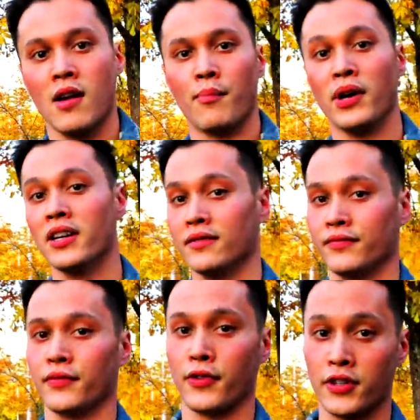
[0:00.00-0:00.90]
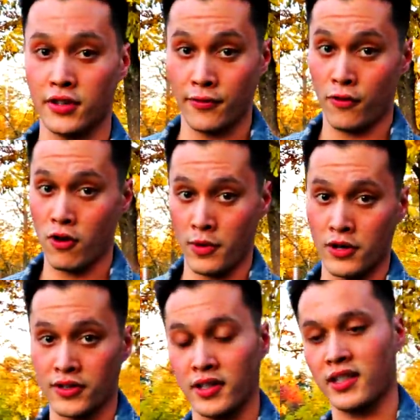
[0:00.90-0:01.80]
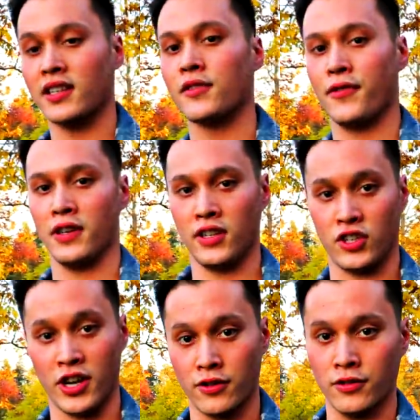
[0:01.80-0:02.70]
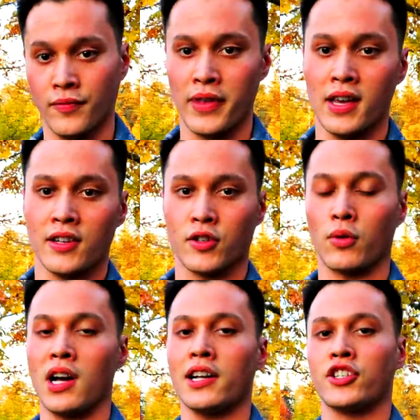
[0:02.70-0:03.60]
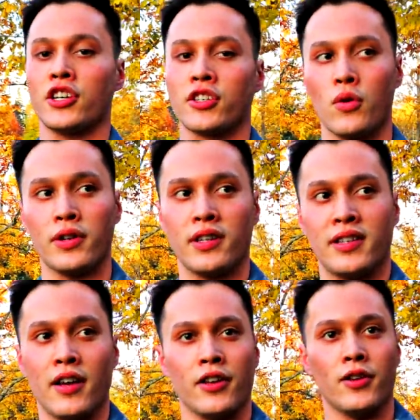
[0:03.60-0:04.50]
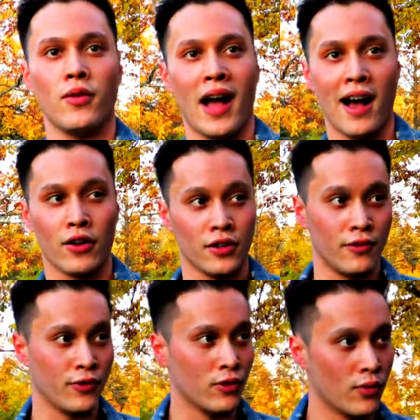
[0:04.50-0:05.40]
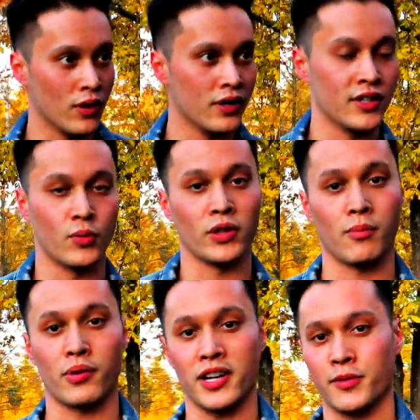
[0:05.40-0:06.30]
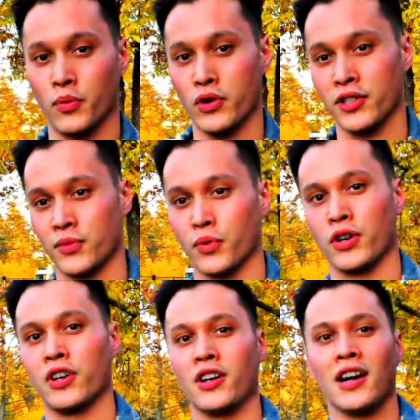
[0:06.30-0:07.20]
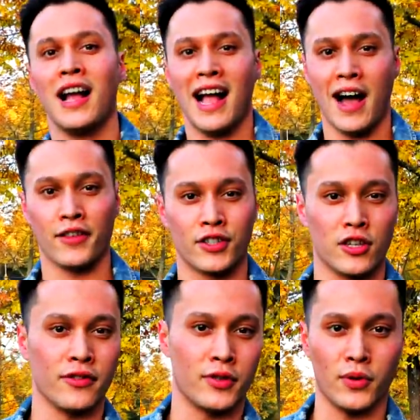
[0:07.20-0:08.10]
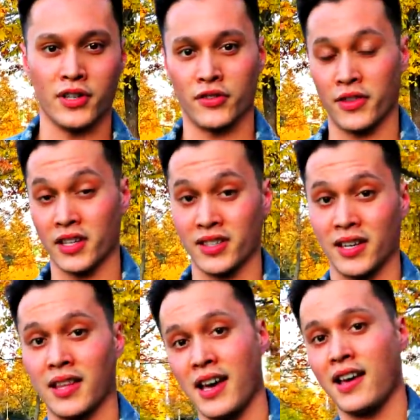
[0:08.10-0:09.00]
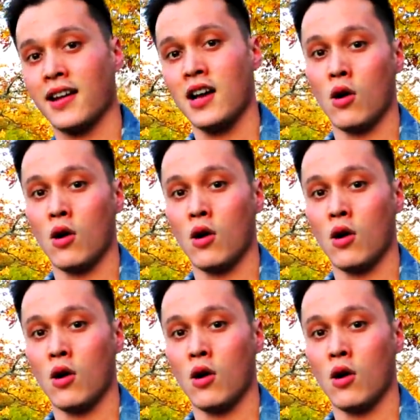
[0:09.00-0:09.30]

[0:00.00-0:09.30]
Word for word: But first and foremost, this is a fitness channel, so we're not just going to tell you how good the food was, what the price points were, how the service was, or things like that.